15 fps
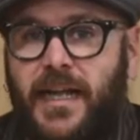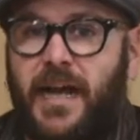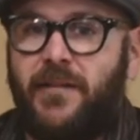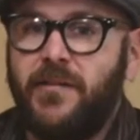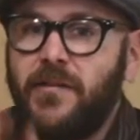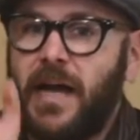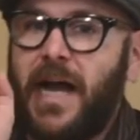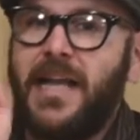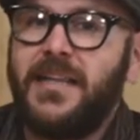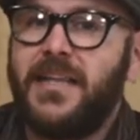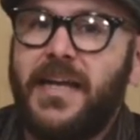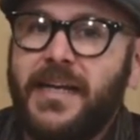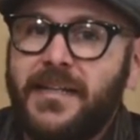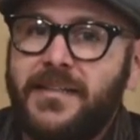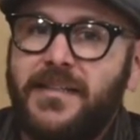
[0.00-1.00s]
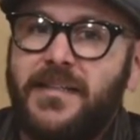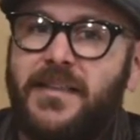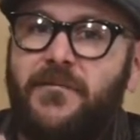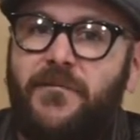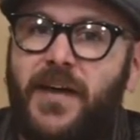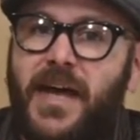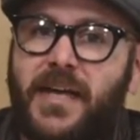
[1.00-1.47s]
it. I, I liked
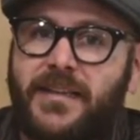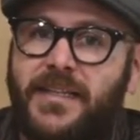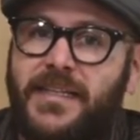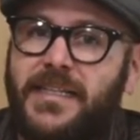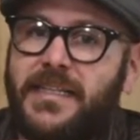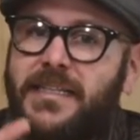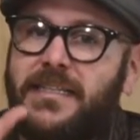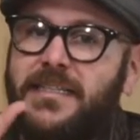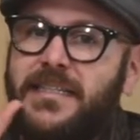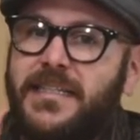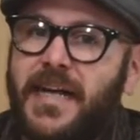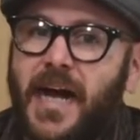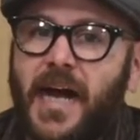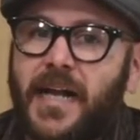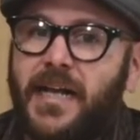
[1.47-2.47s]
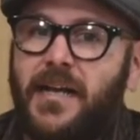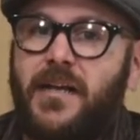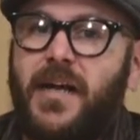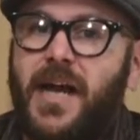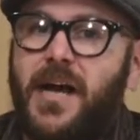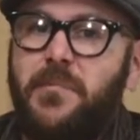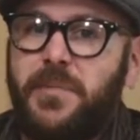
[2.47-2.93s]
the fact that it's not a
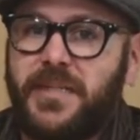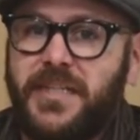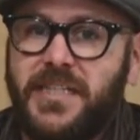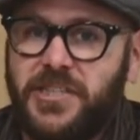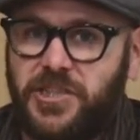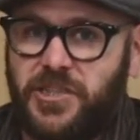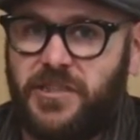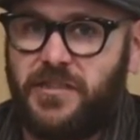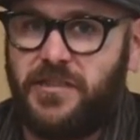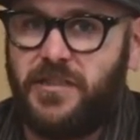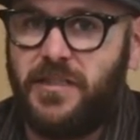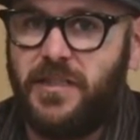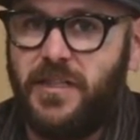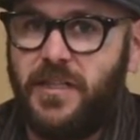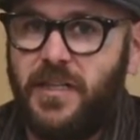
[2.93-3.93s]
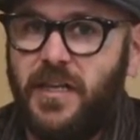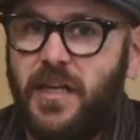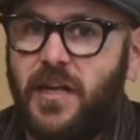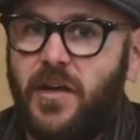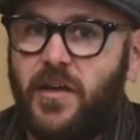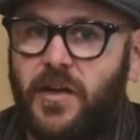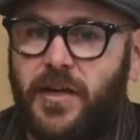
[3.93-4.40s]
competition.
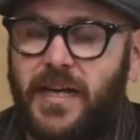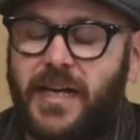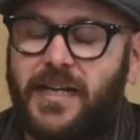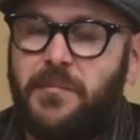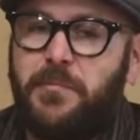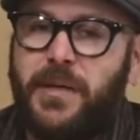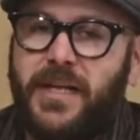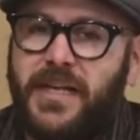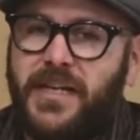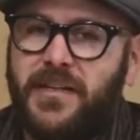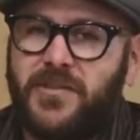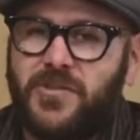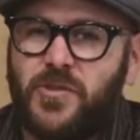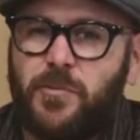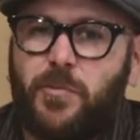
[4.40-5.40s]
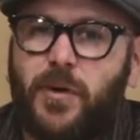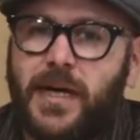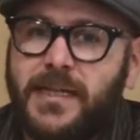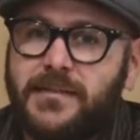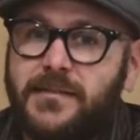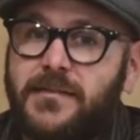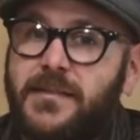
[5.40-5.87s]
You're not competing, there's no
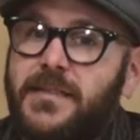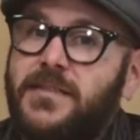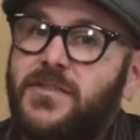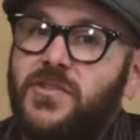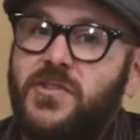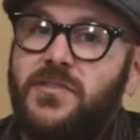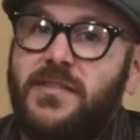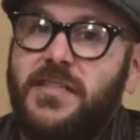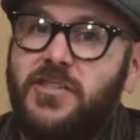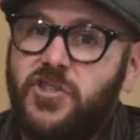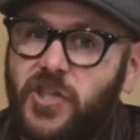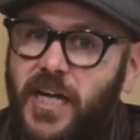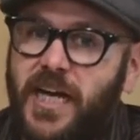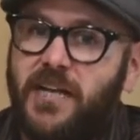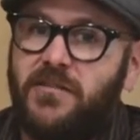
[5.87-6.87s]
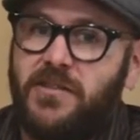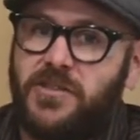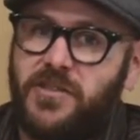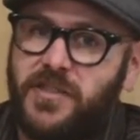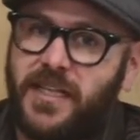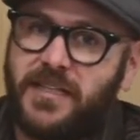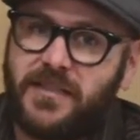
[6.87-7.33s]
prizes, it's just a
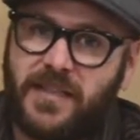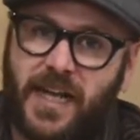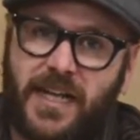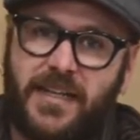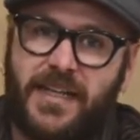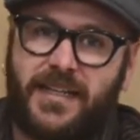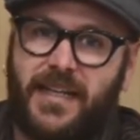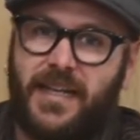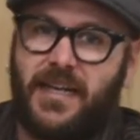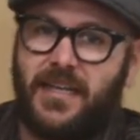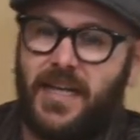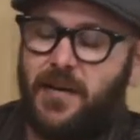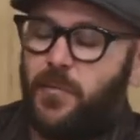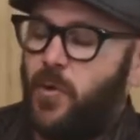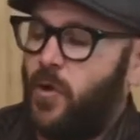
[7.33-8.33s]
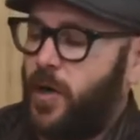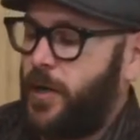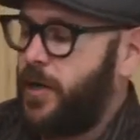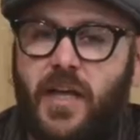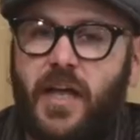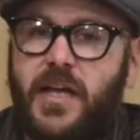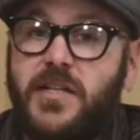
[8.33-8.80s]
challenge. That I like that a lot more.
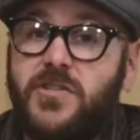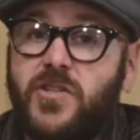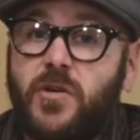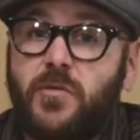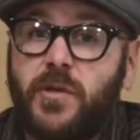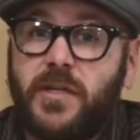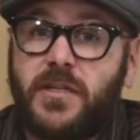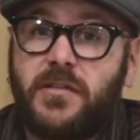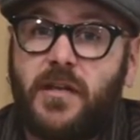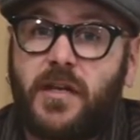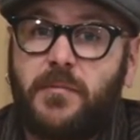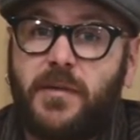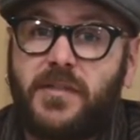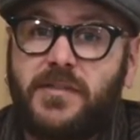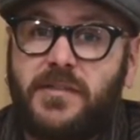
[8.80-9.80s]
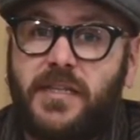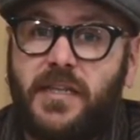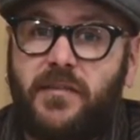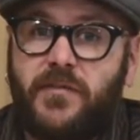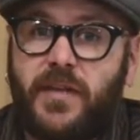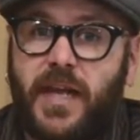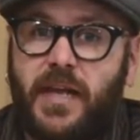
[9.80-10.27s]
And so we're gonna talk about
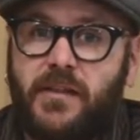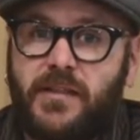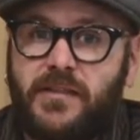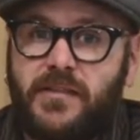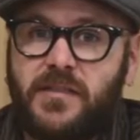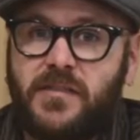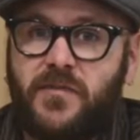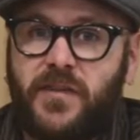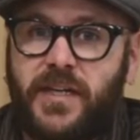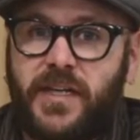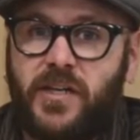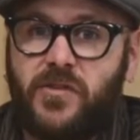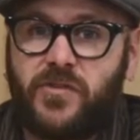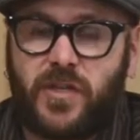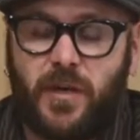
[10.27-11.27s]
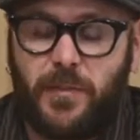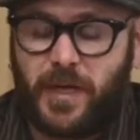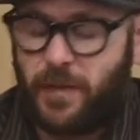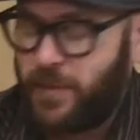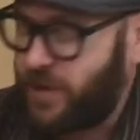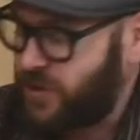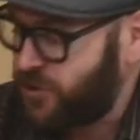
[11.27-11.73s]
Steve and Alex's videos coming up here